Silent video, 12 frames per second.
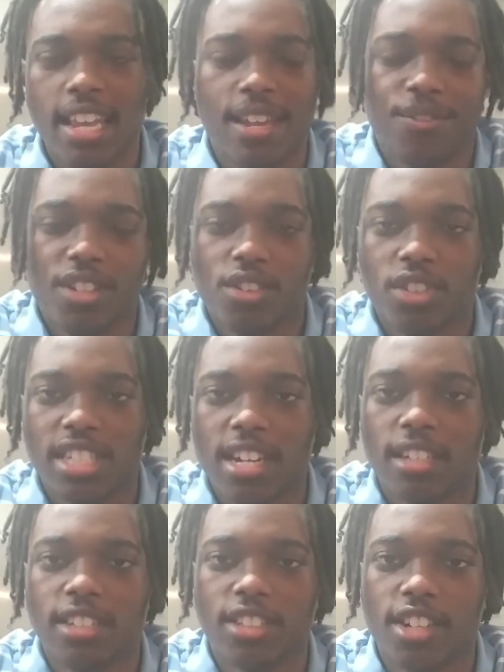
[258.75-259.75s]
If it goes
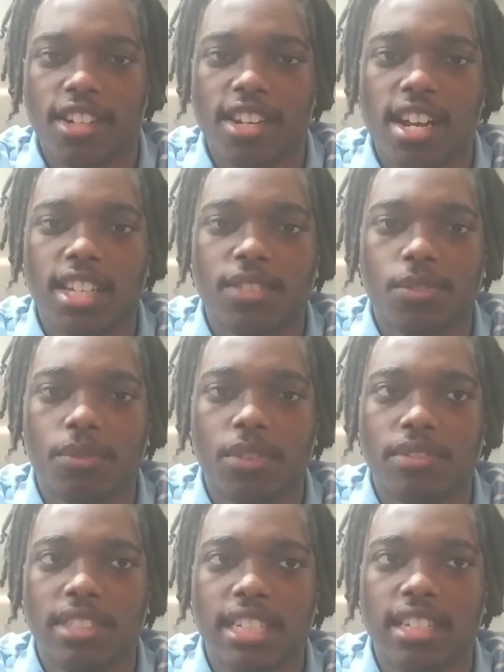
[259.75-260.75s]
down to $30 for
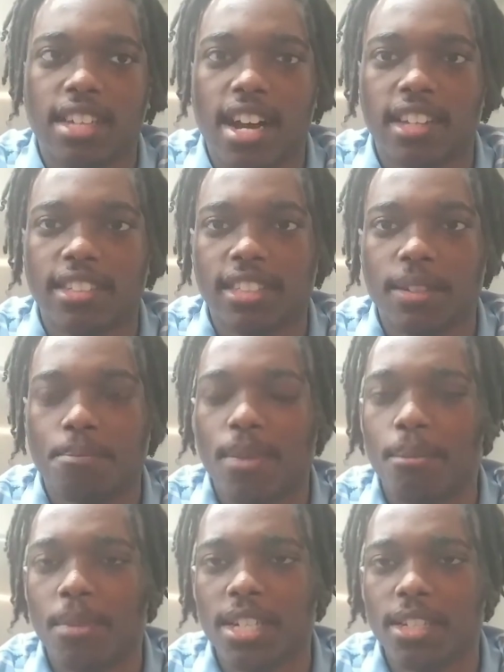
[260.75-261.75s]
$15,
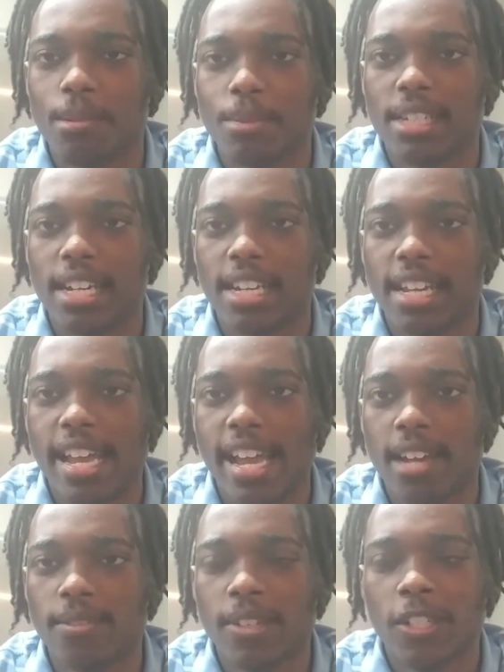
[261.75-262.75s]
my money will be cut in
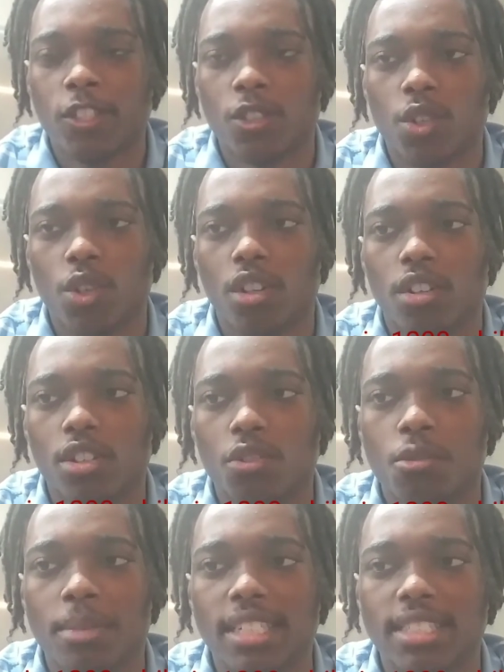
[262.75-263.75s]
half. So no longer
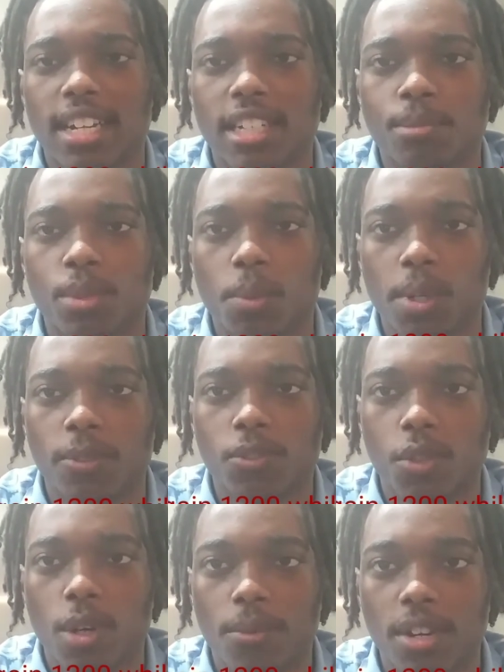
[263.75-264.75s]
will my stocks be worth
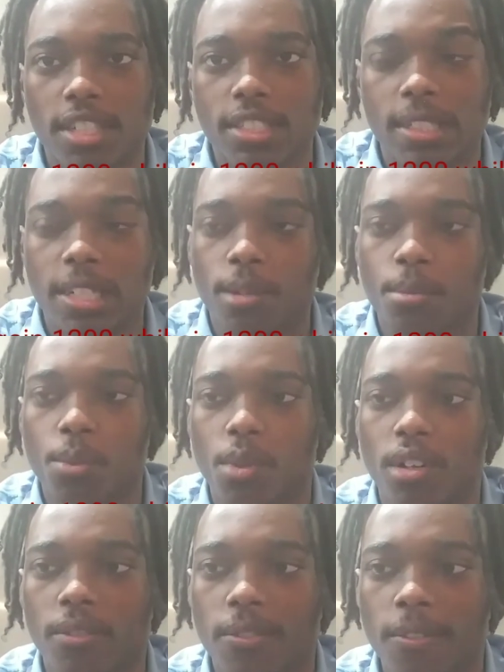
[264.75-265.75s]
$1,200. They'll be
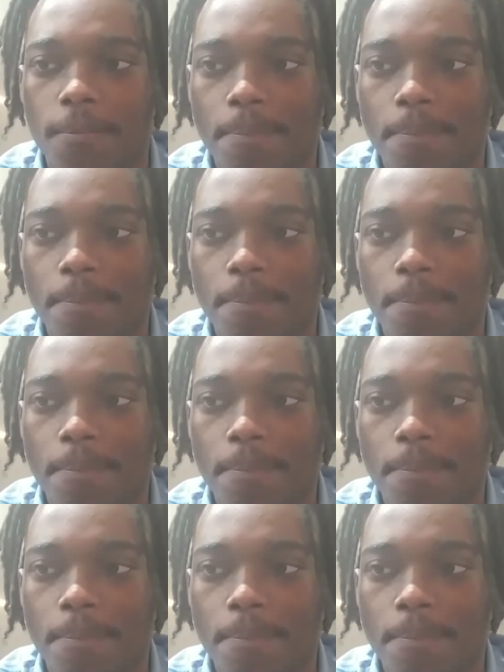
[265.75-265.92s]
worth